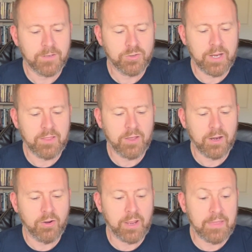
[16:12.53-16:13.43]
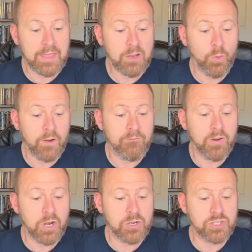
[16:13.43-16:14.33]
Train of thought. Okay. I think we're in
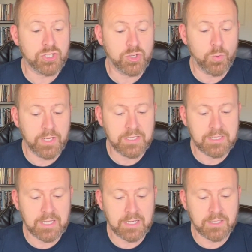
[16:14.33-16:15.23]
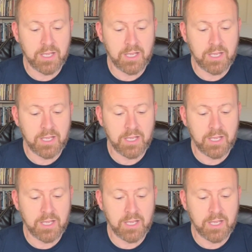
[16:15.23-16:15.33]
verse 26.